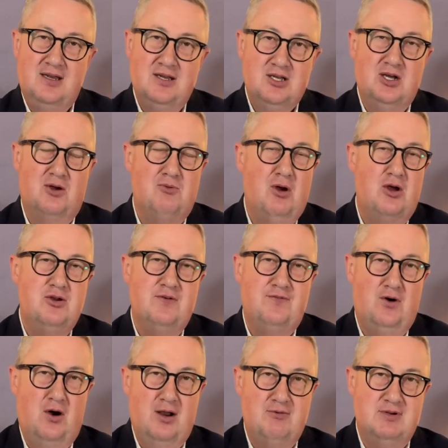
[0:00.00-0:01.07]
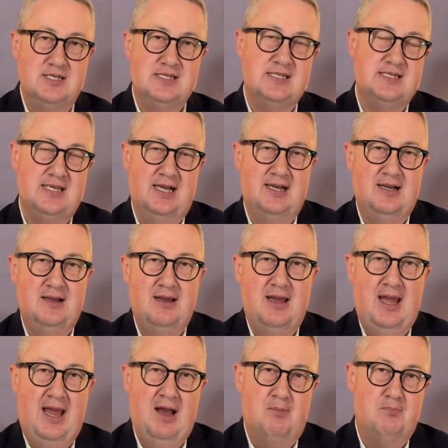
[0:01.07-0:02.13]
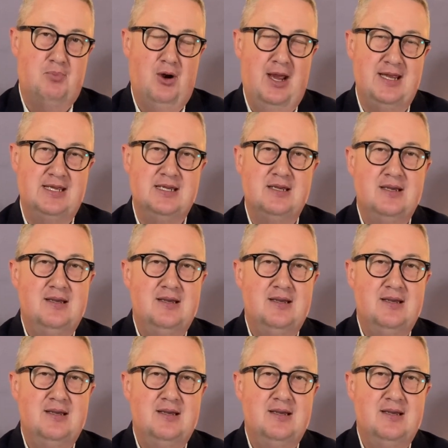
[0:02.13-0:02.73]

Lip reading: coronavirus outbreak